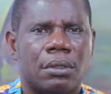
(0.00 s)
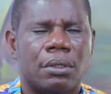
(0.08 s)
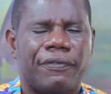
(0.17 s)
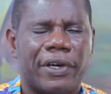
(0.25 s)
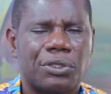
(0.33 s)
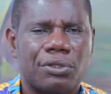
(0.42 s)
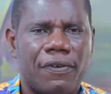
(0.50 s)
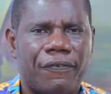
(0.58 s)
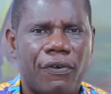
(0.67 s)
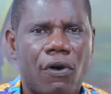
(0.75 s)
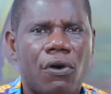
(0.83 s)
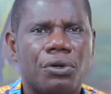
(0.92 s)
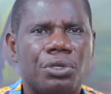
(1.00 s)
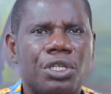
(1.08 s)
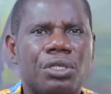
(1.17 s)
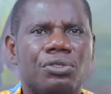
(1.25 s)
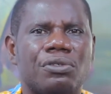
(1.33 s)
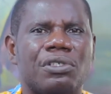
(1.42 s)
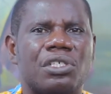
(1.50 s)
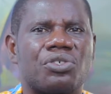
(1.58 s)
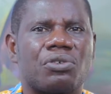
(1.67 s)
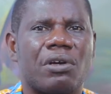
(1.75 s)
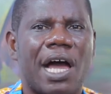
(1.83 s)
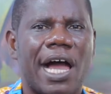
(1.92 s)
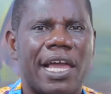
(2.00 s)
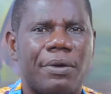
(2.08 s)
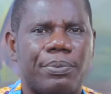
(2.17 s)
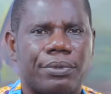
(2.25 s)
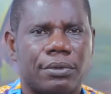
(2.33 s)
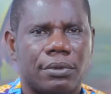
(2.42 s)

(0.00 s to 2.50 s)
First of all, you need to describe.